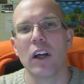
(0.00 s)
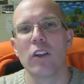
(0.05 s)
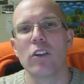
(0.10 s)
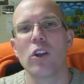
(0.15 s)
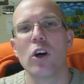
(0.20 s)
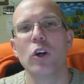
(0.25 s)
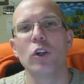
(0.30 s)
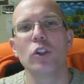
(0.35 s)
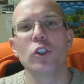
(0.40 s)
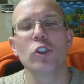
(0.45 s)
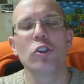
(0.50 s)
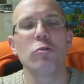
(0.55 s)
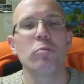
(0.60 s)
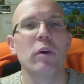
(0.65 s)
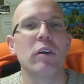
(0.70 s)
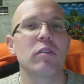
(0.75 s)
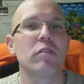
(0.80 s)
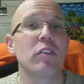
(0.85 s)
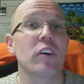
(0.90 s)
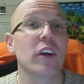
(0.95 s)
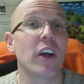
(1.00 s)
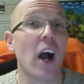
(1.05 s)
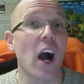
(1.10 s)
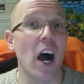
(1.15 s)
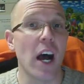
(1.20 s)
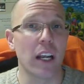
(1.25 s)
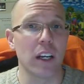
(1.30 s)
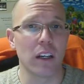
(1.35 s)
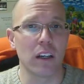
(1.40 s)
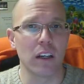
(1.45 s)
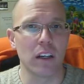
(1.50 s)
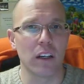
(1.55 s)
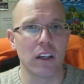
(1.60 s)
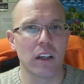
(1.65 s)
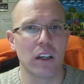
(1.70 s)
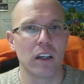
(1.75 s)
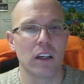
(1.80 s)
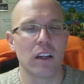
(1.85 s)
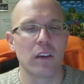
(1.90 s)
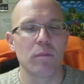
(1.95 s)
Those who have been forgotten,
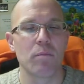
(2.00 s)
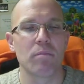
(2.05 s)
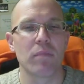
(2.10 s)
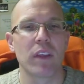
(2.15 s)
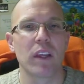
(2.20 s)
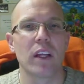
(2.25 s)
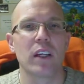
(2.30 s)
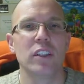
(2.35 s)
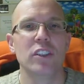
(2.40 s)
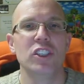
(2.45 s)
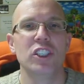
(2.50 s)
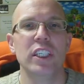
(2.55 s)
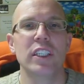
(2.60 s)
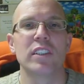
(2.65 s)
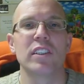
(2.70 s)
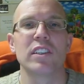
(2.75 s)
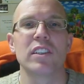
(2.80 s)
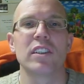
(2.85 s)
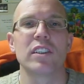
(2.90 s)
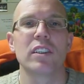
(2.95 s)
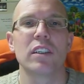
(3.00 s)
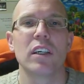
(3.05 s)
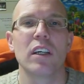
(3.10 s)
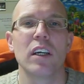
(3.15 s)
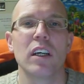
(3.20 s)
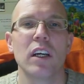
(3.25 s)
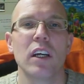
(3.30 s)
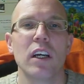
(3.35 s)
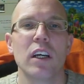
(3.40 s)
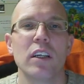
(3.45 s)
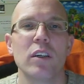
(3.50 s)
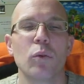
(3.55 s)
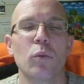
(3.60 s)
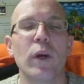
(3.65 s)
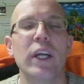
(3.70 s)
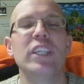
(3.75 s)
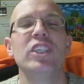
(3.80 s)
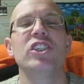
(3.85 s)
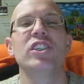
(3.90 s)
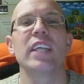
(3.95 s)
Jesus
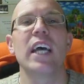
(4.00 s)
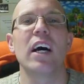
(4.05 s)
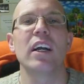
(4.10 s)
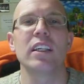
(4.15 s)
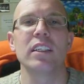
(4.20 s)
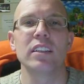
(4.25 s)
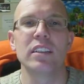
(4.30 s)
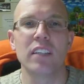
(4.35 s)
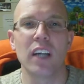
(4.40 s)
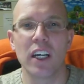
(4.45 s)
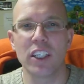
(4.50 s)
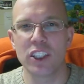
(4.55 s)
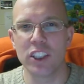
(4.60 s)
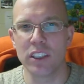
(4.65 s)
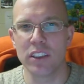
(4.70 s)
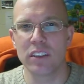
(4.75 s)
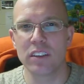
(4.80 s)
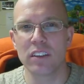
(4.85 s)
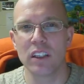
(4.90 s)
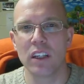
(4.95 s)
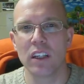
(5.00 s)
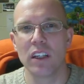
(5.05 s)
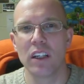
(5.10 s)
reaches out and touches.